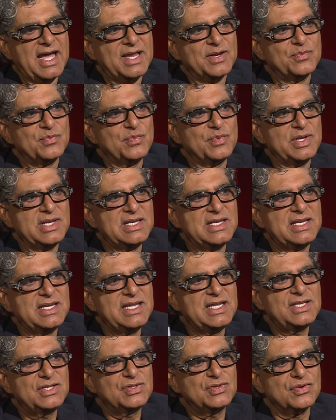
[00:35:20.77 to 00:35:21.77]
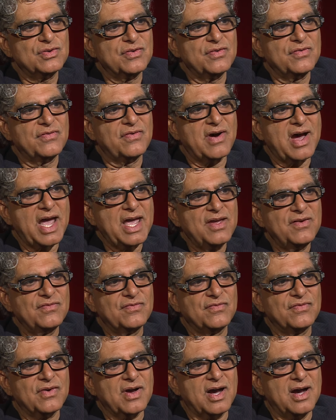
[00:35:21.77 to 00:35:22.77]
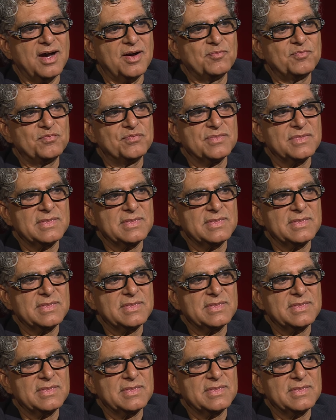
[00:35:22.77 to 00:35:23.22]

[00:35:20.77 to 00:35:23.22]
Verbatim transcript: And we need to revive uh,